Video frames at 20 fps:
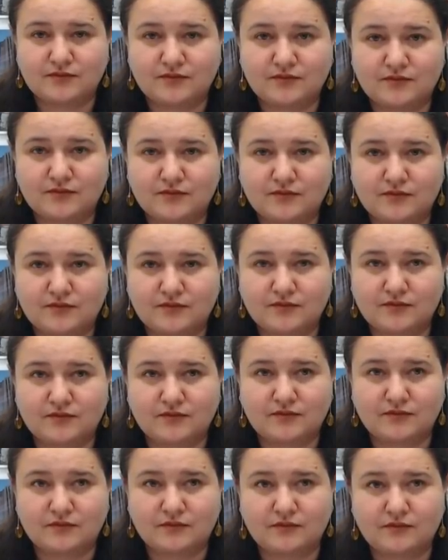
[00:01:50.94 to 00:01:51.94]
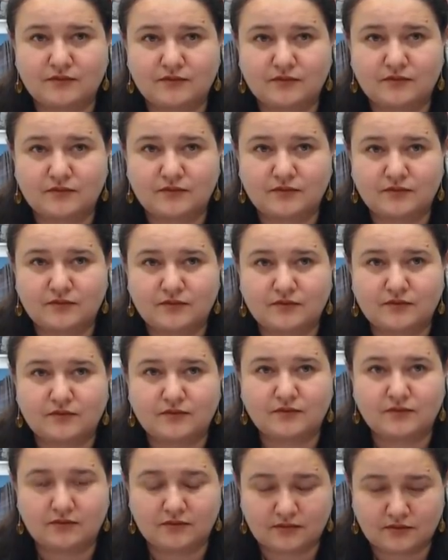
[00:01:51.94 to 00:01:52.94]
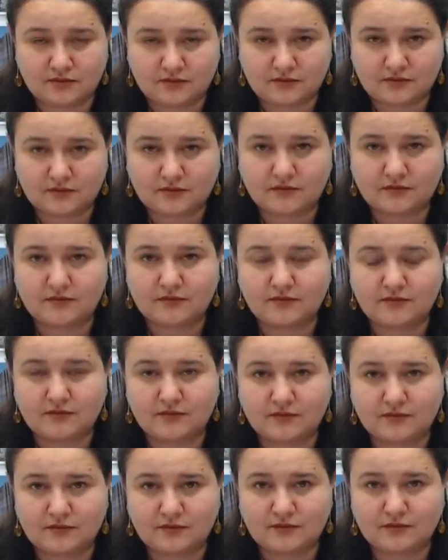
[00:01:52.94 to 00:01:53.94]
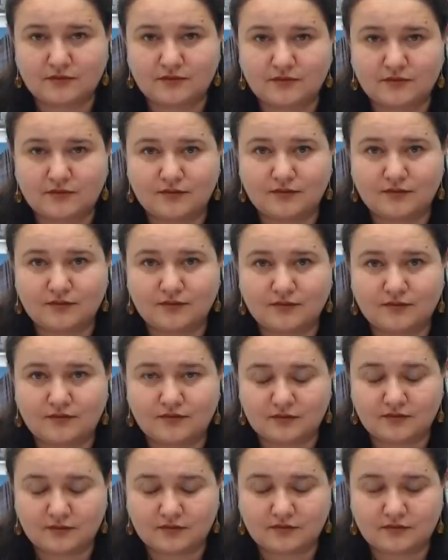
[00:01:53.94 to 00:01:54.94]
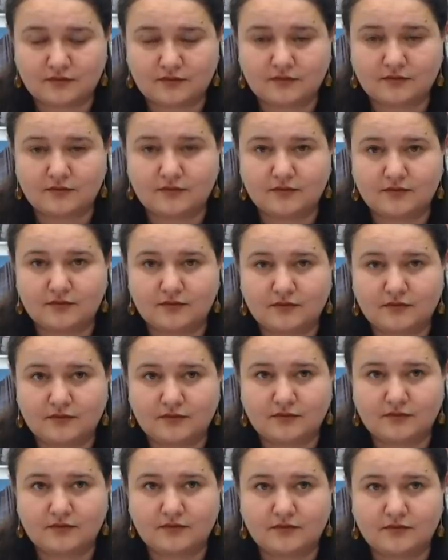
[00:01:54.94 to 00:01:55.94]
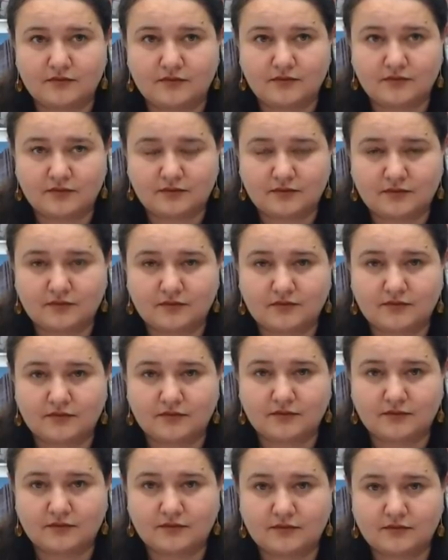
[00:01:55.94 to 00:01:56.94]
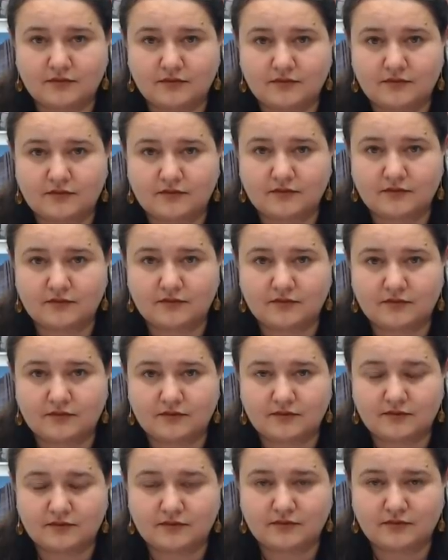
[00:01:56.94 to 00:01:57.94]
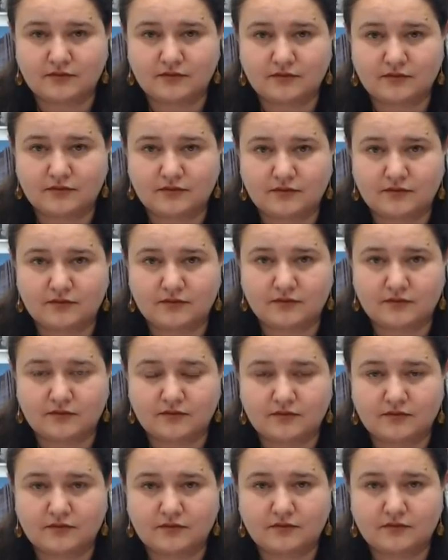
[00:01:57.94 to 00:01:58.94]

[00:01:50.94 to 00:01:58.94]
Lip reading: (silent)